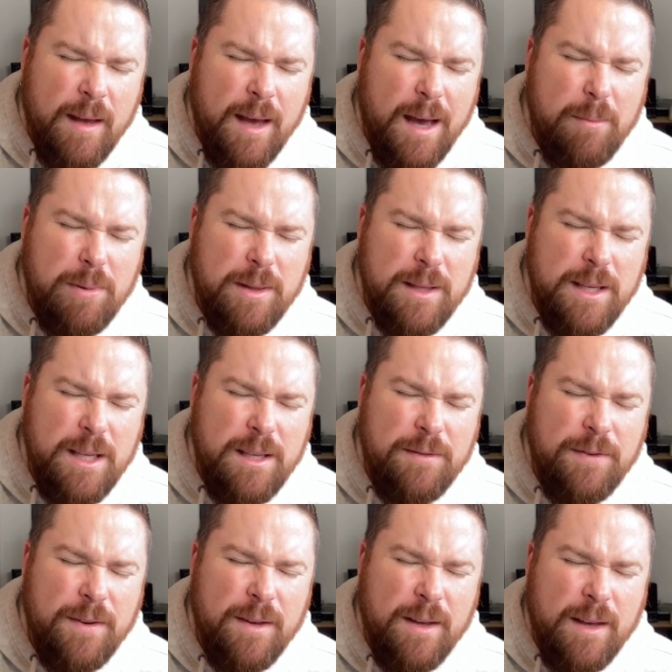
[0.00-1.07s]
I
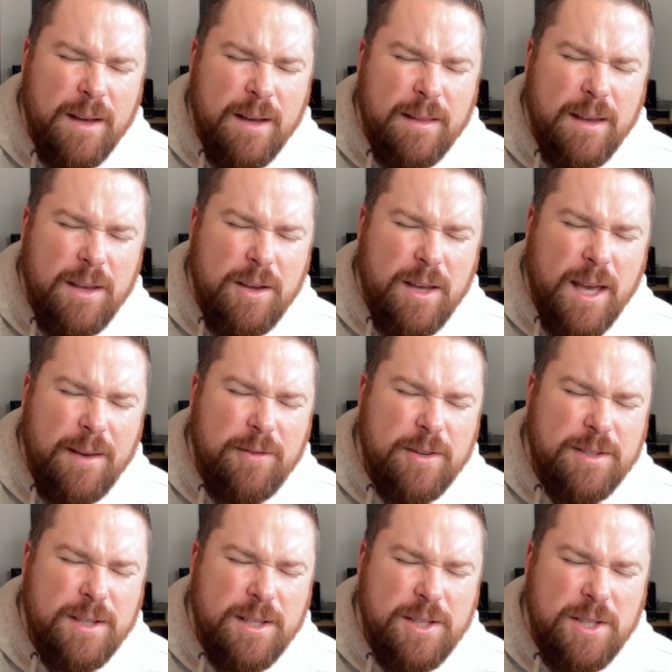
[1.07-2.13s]
believe that you gave
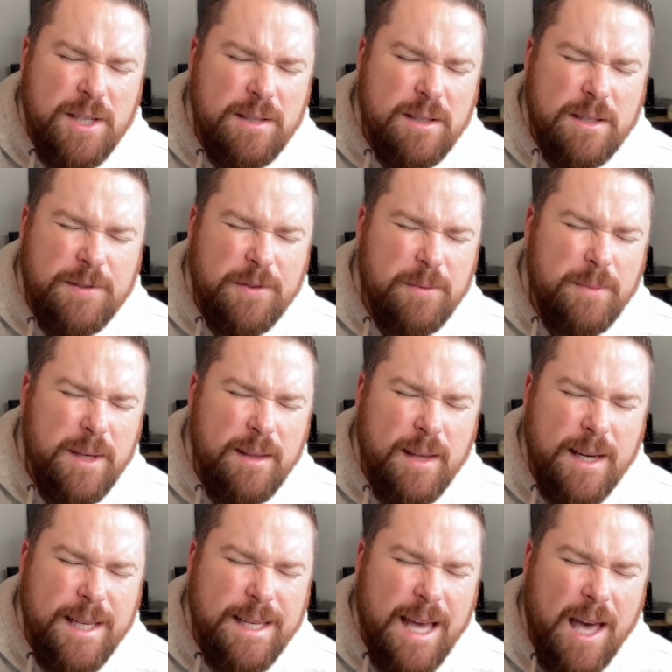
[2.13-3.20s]
your son Jesus for me,
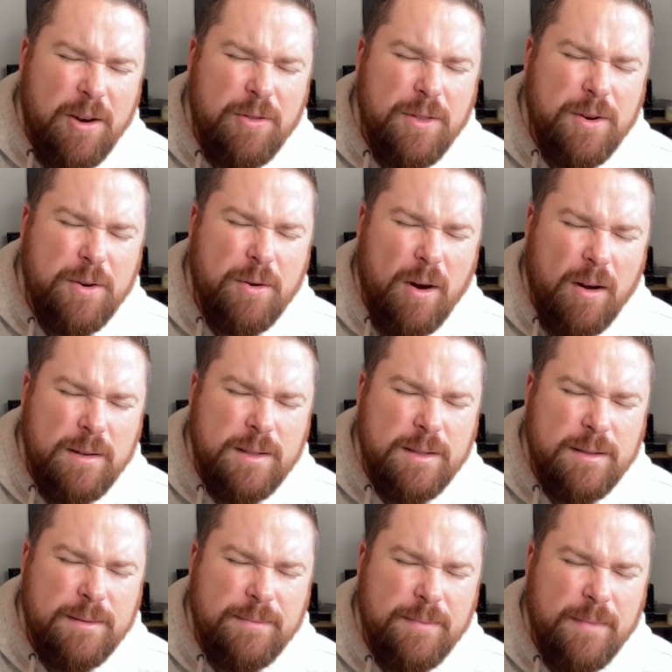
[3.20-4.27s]
that he died on the
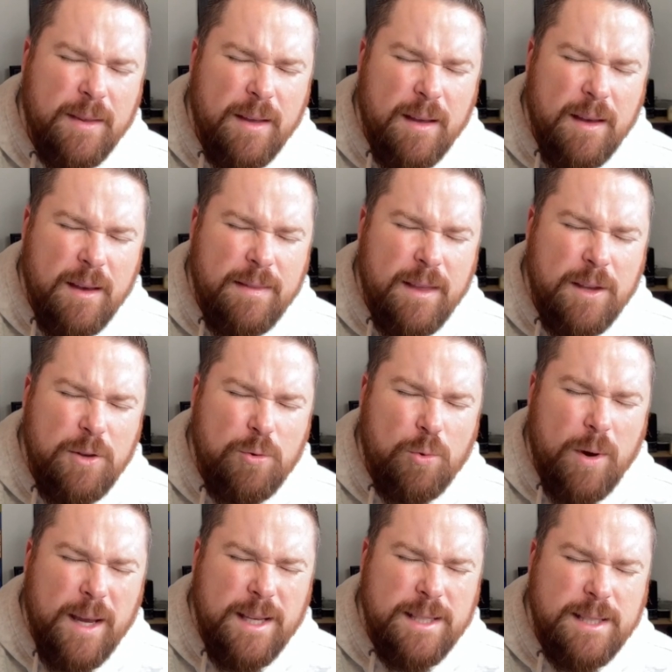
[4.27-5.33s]
cross, that you
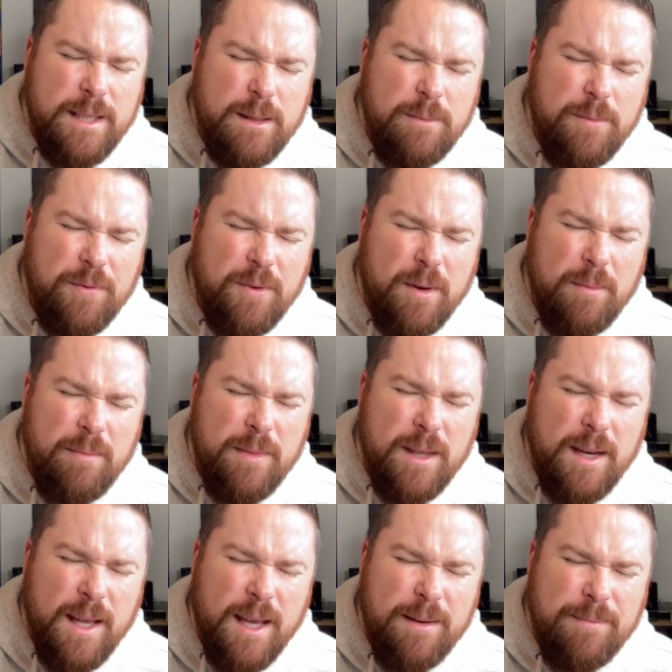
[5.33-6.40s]
raised him from
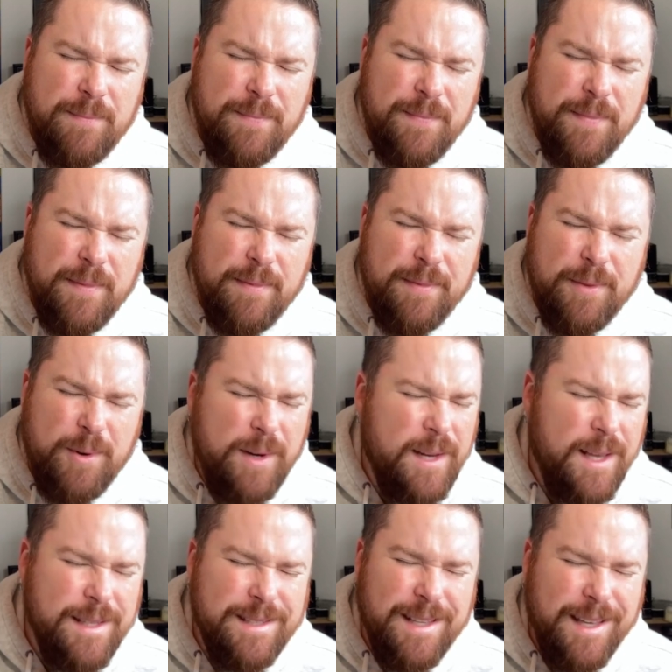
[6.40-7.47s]
the dead three
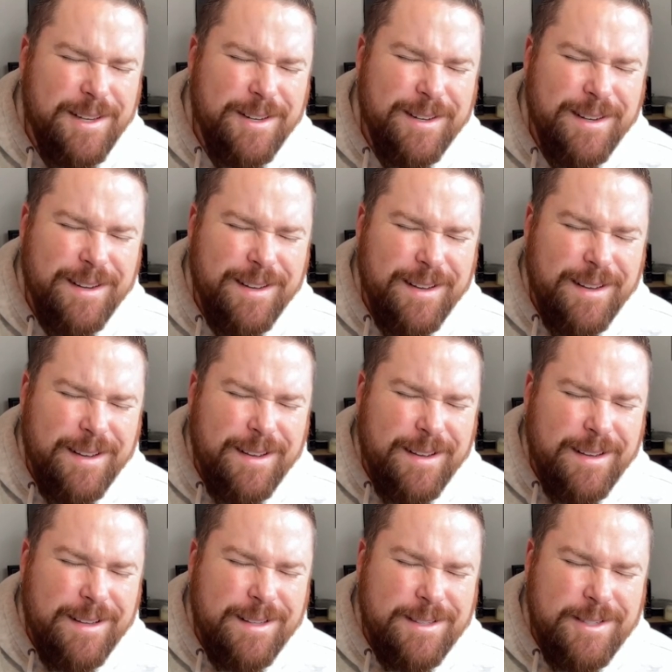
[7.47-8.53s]
days later.
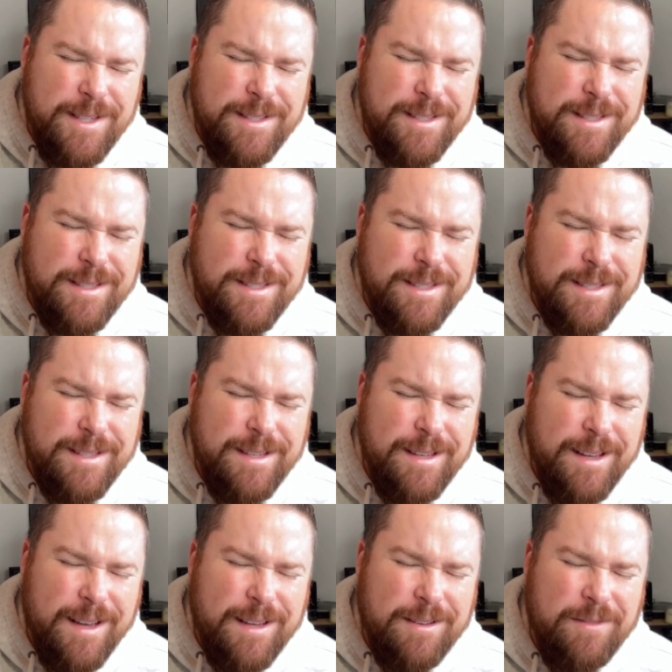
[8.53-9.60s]
And Jesus,
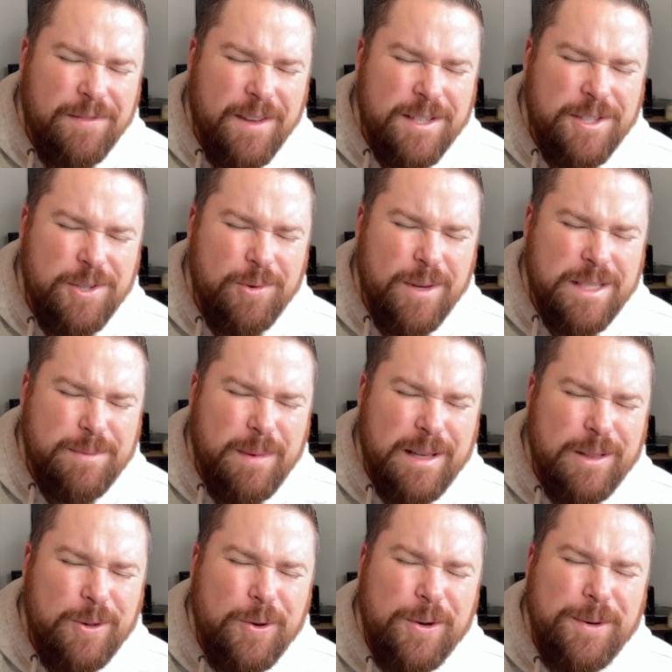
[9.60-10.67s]
I confess you as
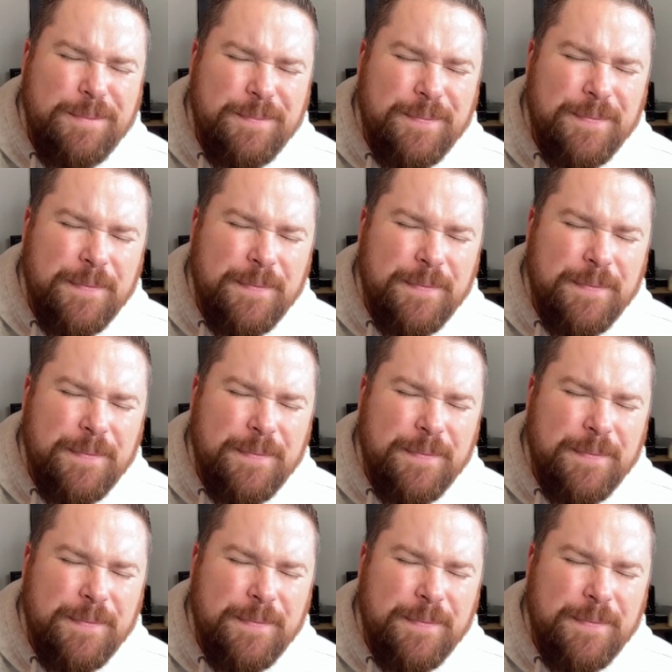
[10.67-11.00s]
my Lord.